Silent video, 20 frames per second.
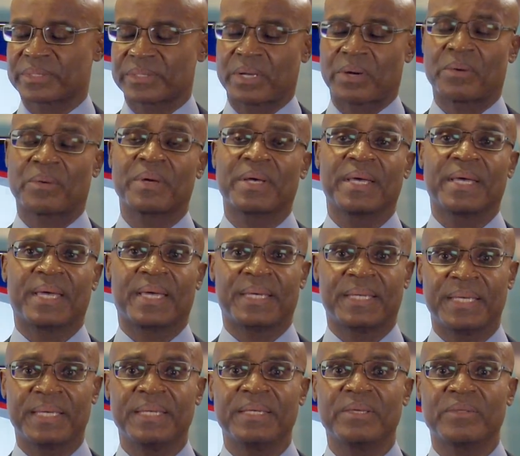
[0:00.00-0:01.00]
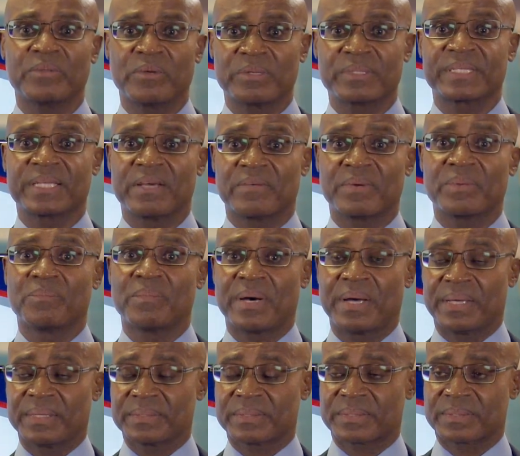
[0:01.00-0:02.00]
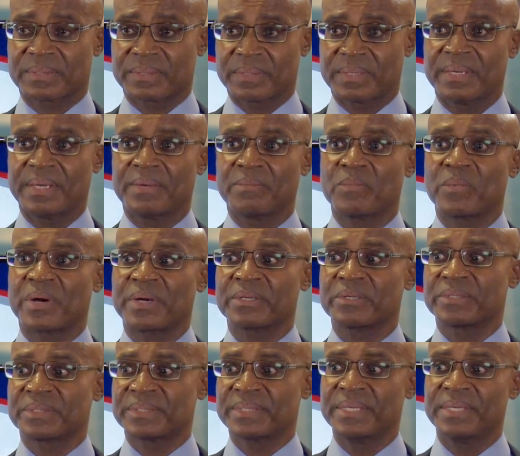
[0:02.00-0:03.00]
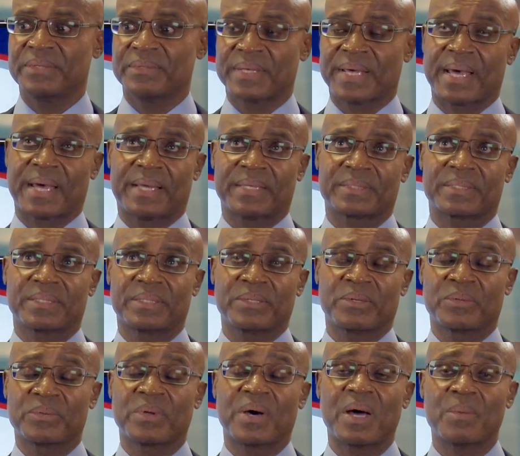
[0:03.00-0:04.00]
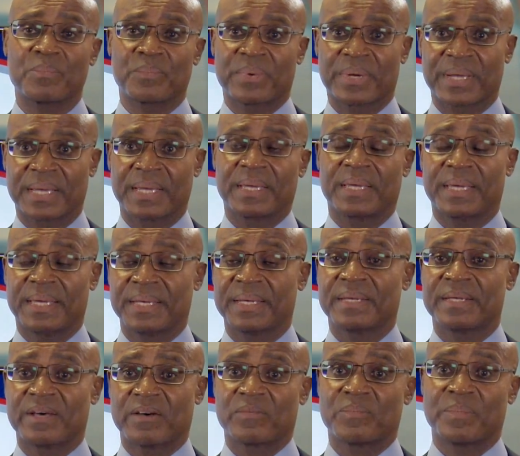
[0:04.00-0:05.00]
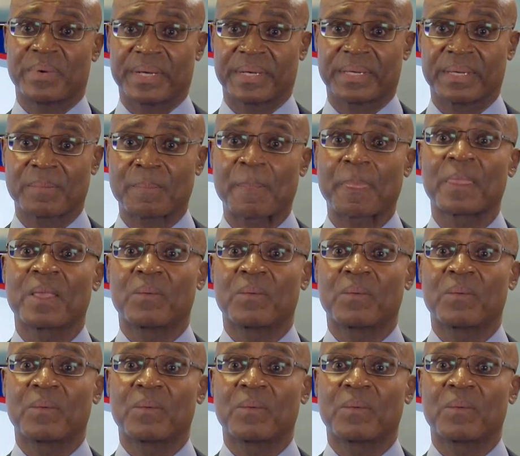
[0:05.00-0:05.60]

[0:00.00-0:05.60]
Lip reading: So in any of those given months where you see that you're not bringing in enough money,